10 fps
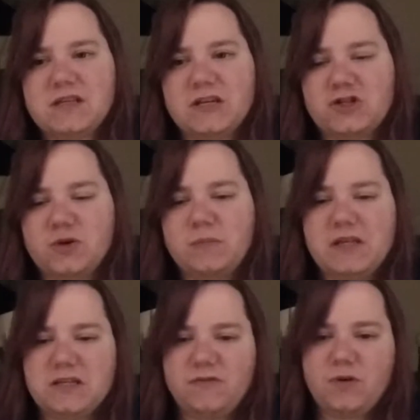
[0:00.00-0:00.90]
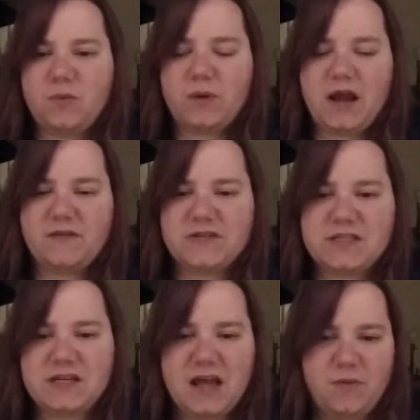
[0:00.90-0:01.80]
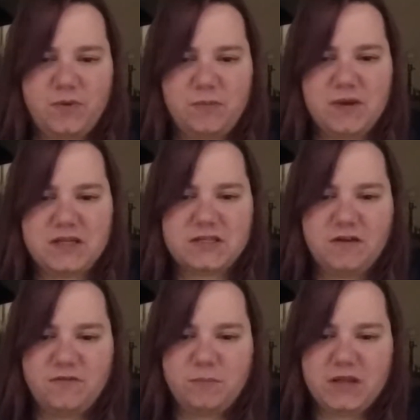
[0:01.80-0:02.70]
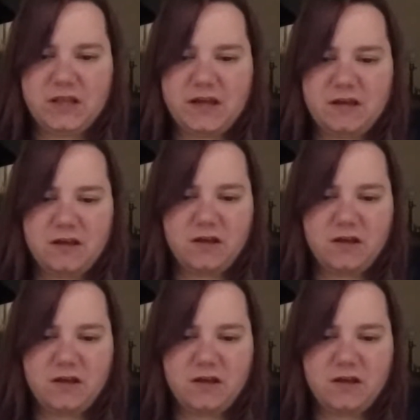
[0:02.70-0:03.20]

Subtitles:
extremely difficult when I have to sit down with myself and be like,